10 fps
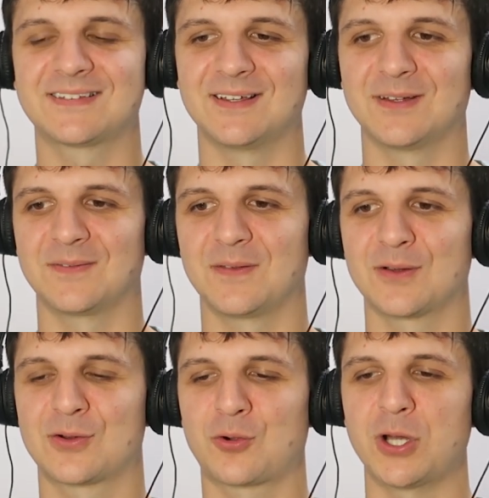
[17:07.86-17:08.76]
just the,
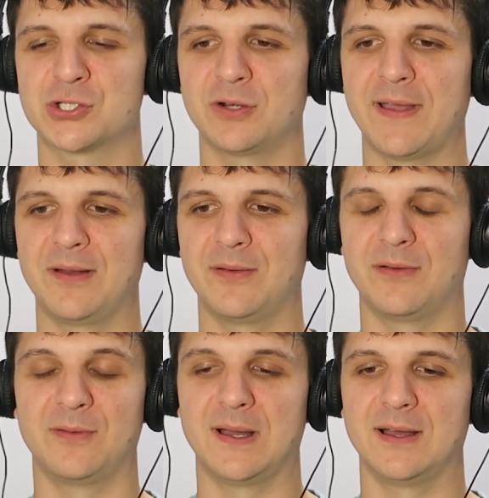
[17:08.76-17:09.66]
the crusher of,
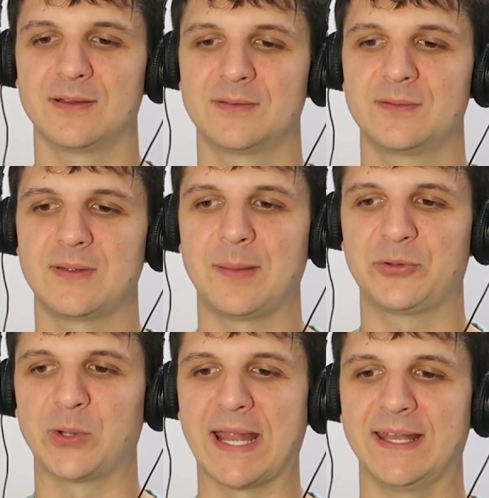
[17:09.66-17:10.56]
of uh,
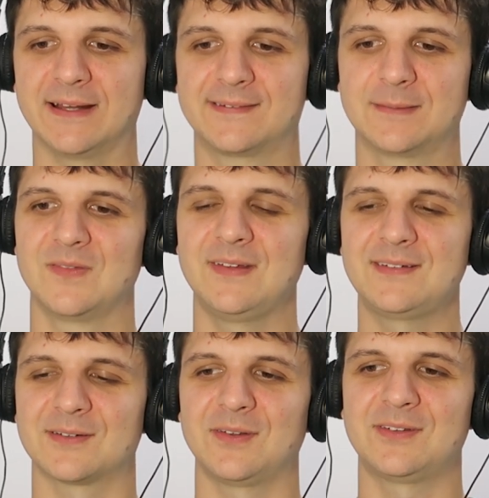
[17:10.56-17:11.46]
episode endings. This is
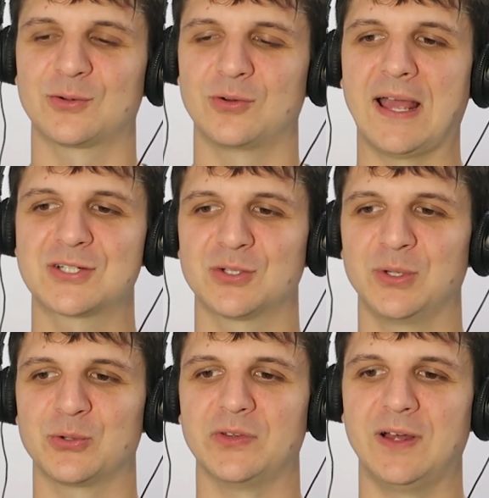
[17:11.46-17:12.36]
a, this is a actually
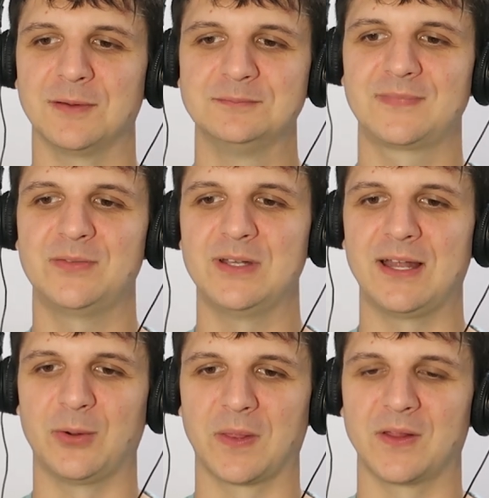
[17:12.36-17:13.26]
really cool song. Even not
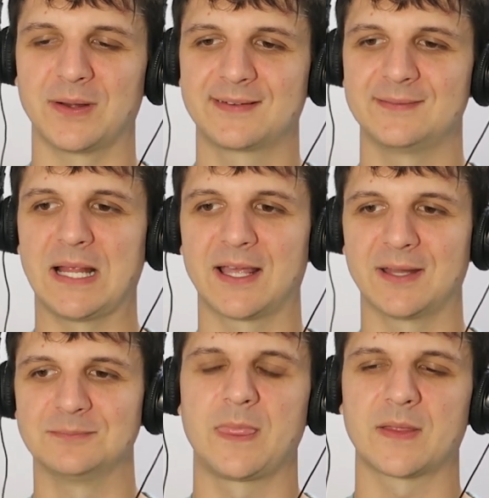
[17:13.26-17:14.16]
knowing the lyrics, I like
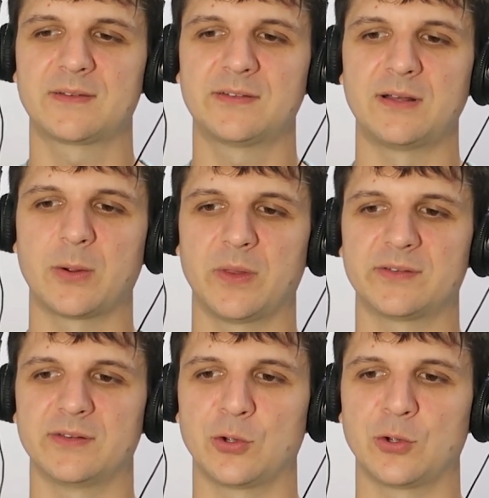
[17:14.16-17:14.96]
it. Like this is a song I would listen